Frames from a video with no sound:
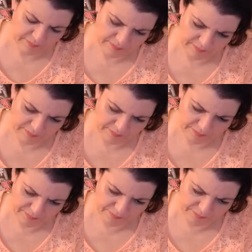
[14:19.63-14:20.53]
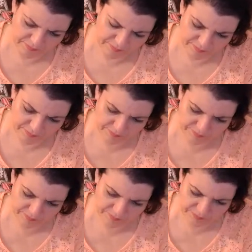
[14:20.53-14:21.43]

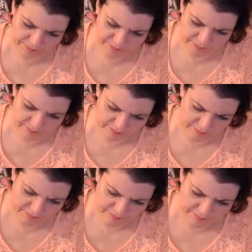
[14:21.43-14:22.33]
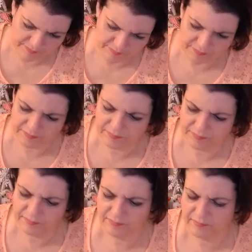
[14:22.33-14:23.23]

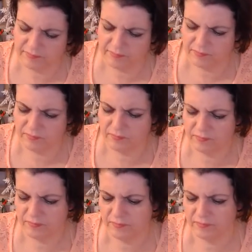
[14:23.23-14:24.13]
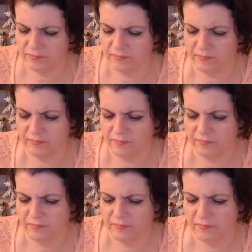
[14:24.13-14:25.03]

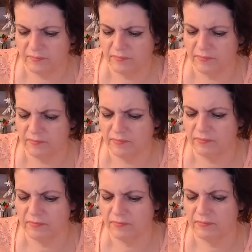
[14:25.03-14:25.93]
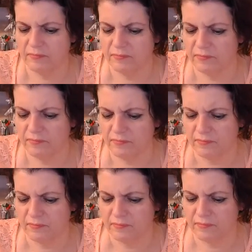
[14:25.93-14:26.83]

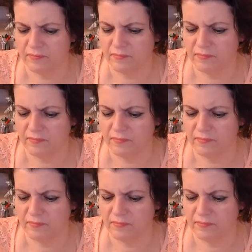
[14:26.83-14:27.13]
(no one is talking)